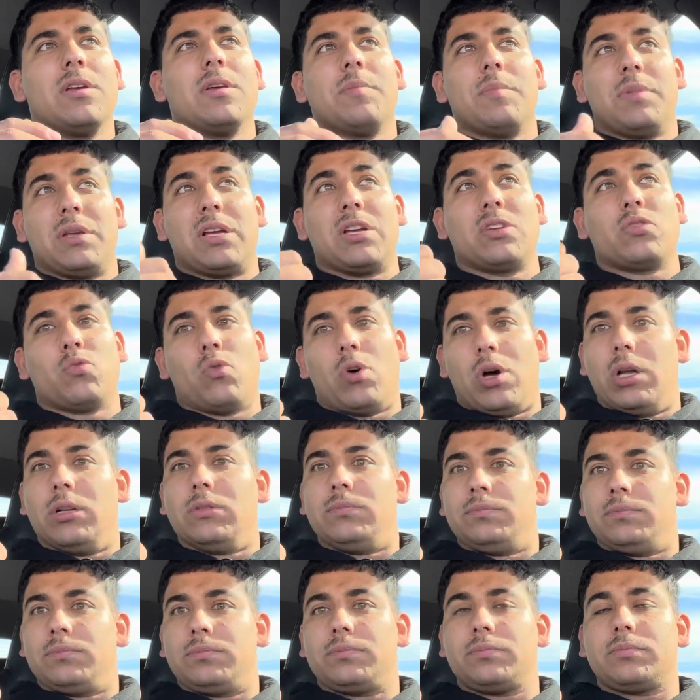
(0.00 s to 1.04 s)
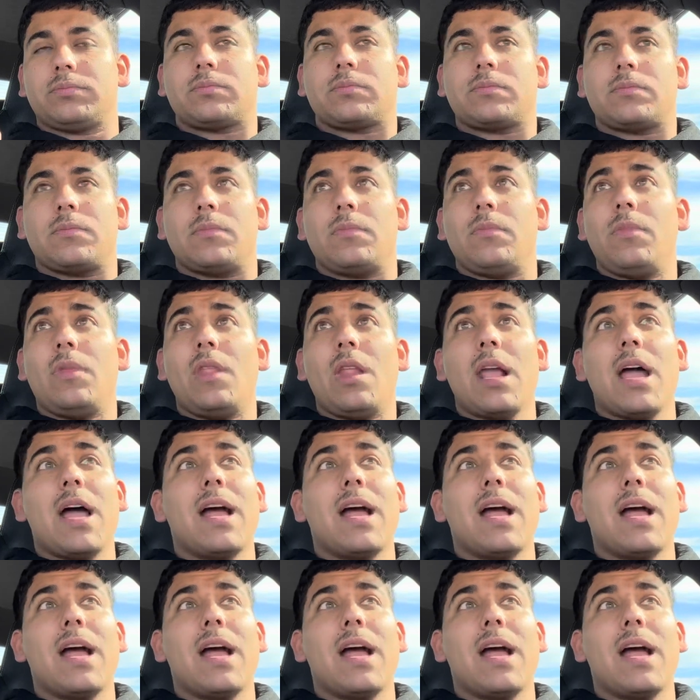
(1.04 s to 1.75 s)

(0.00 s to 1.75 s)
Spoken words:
Because one,